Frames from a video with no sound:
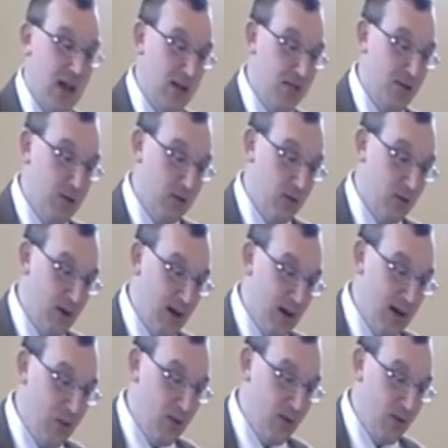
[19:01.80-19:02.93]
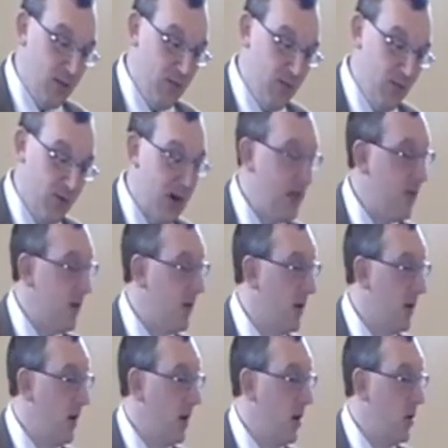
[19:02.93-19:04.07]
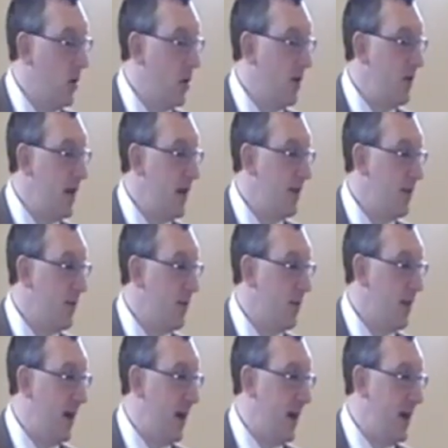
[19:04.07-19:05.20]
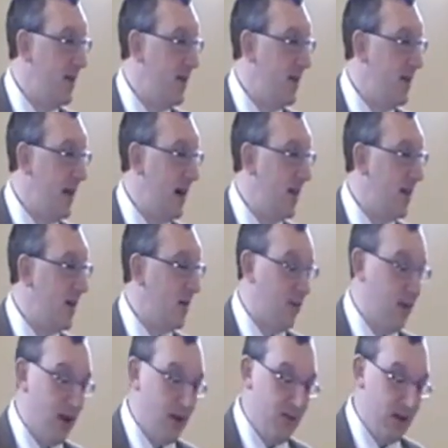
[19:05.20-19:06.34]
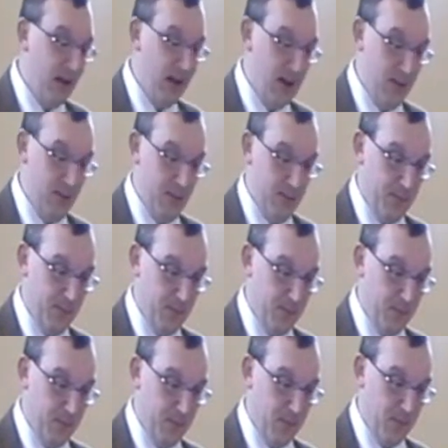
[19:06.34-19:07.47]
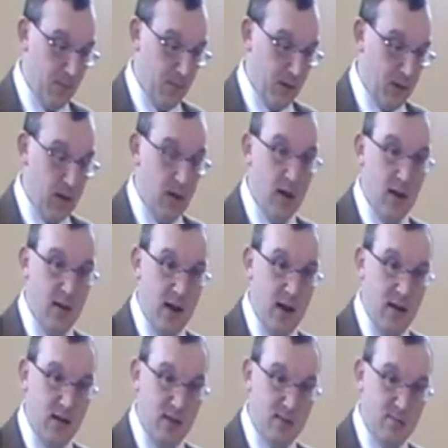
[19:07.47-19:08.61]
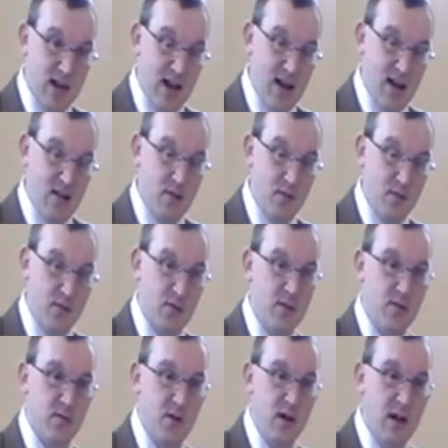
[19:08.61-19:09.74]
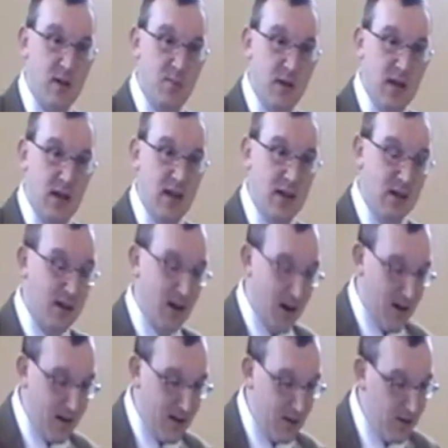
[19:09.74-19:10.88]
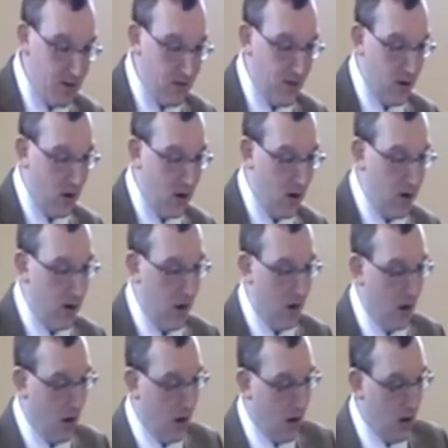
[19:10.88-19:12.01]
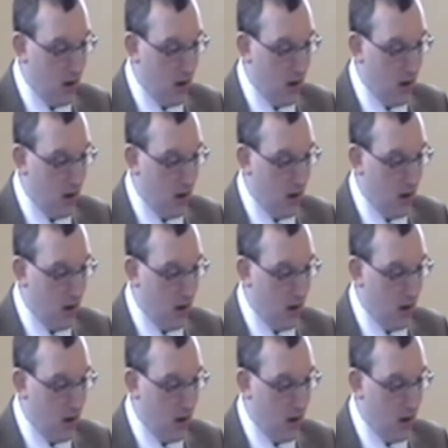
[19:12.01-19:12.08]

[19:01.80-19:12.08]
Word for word: in heaven dwelling with him forever who have never paid the debt of loving him. And that demand from the very being and character of God